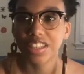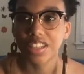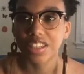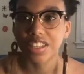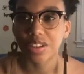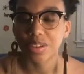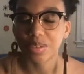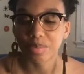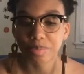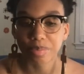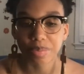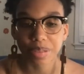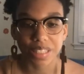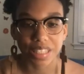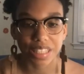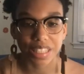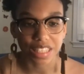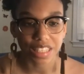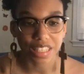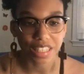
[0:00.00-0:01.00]

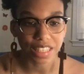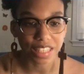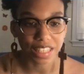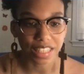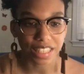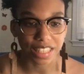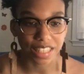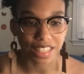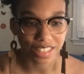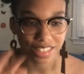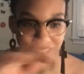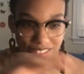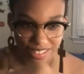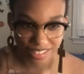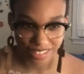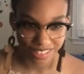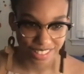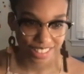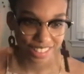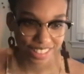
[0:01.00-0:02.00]
completely
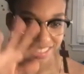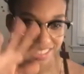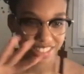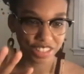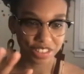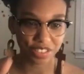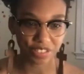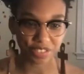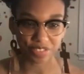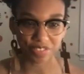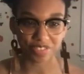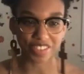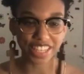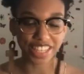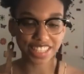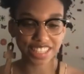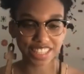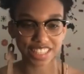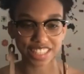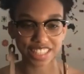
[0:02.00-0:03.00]

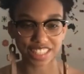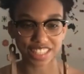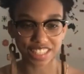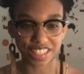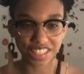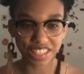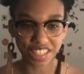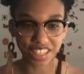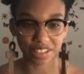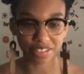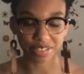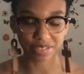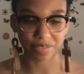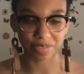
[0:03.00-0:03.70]
mixed and stuff.